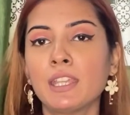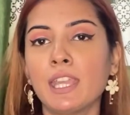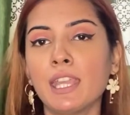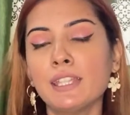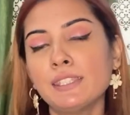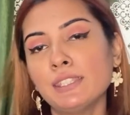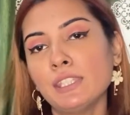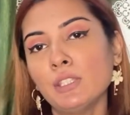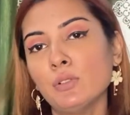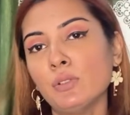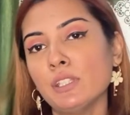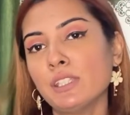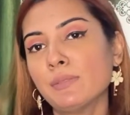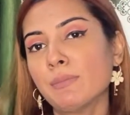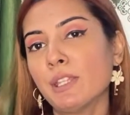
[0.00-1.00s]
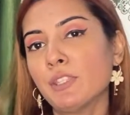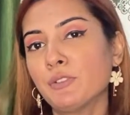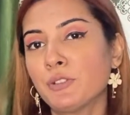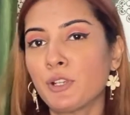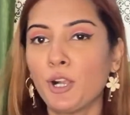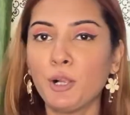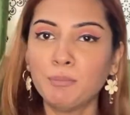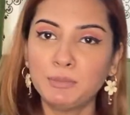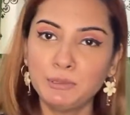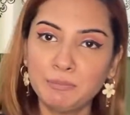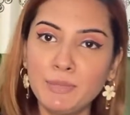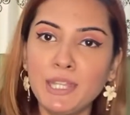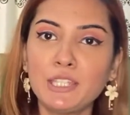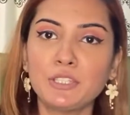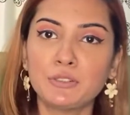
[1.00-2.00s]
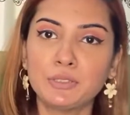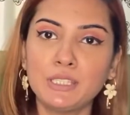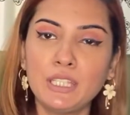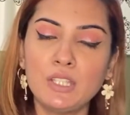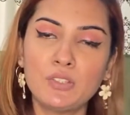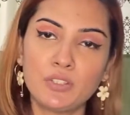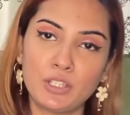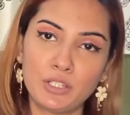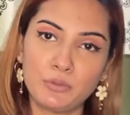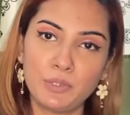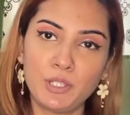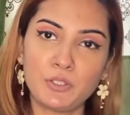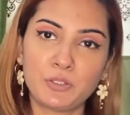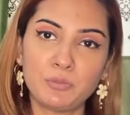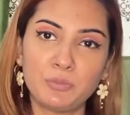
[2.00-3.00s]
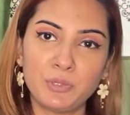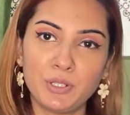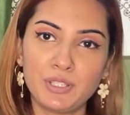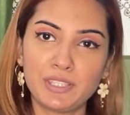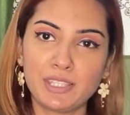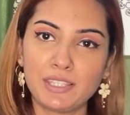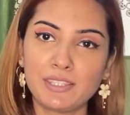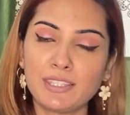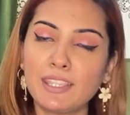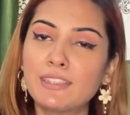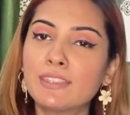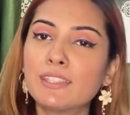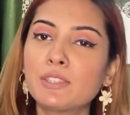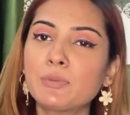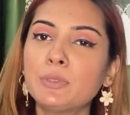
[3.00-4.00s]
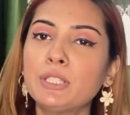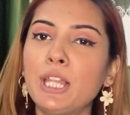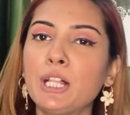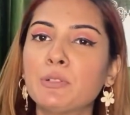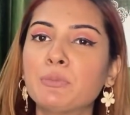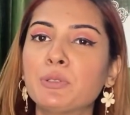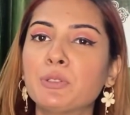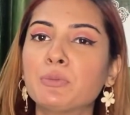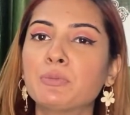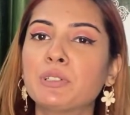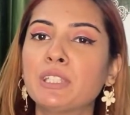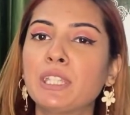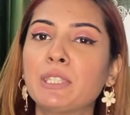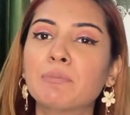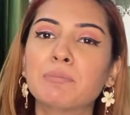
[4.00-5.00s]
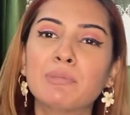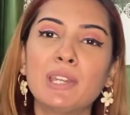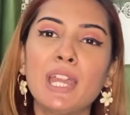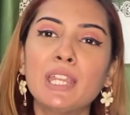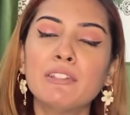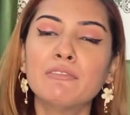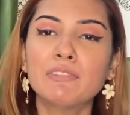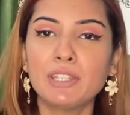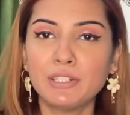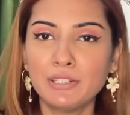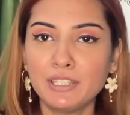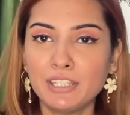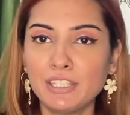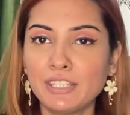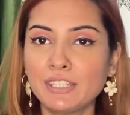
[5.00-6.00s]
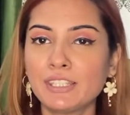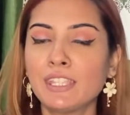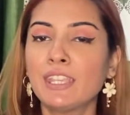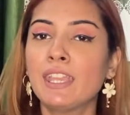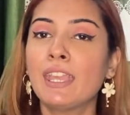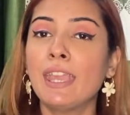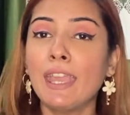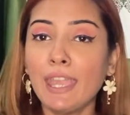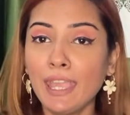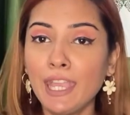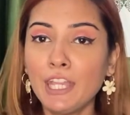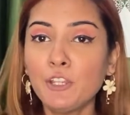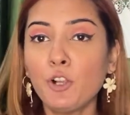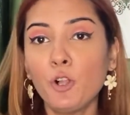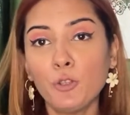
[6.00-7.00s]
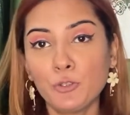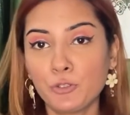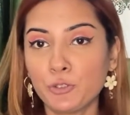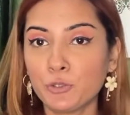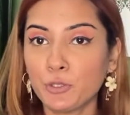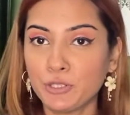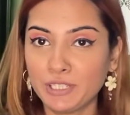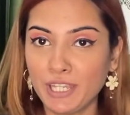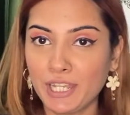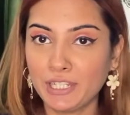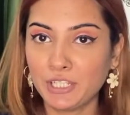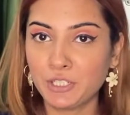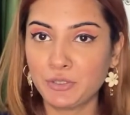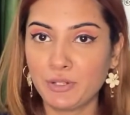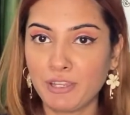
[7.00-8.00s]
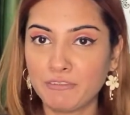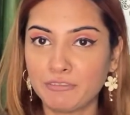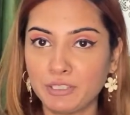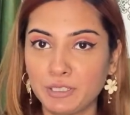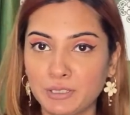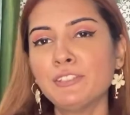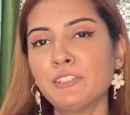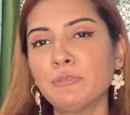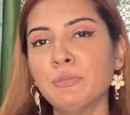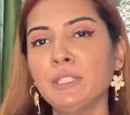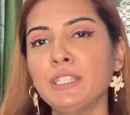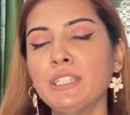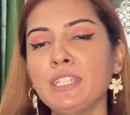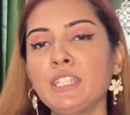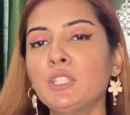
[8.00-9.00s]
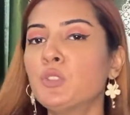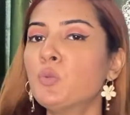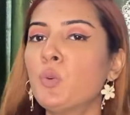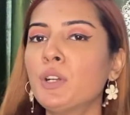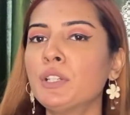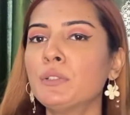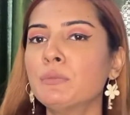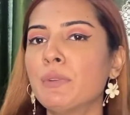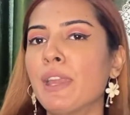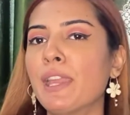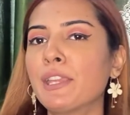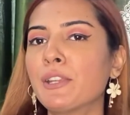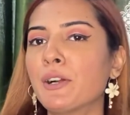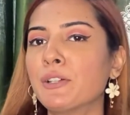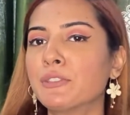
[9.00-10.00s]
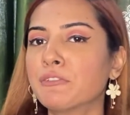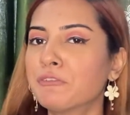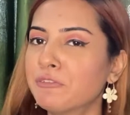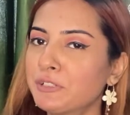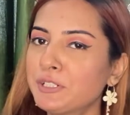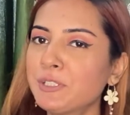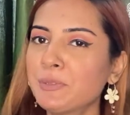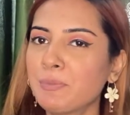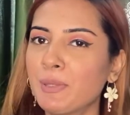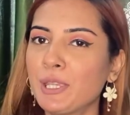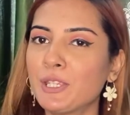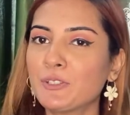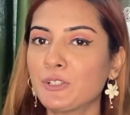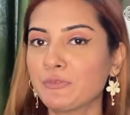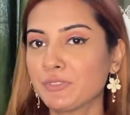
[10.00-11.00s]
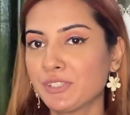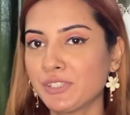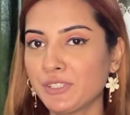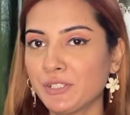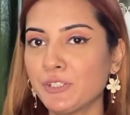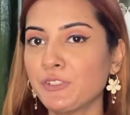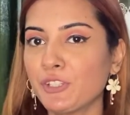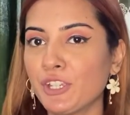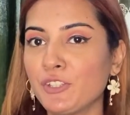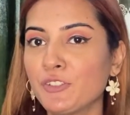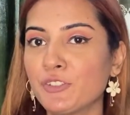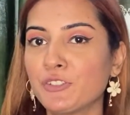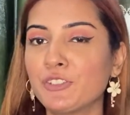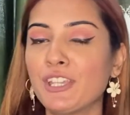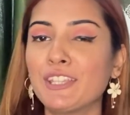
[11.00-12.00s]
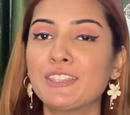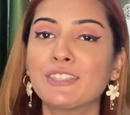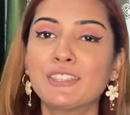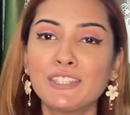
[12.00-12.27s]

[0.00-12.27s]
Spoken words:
SEO is meant to complement your lead generation process, and this will help you bring in brand awareness and also organic traffic. Ultimately, you want to rank on the first page of the search engine, and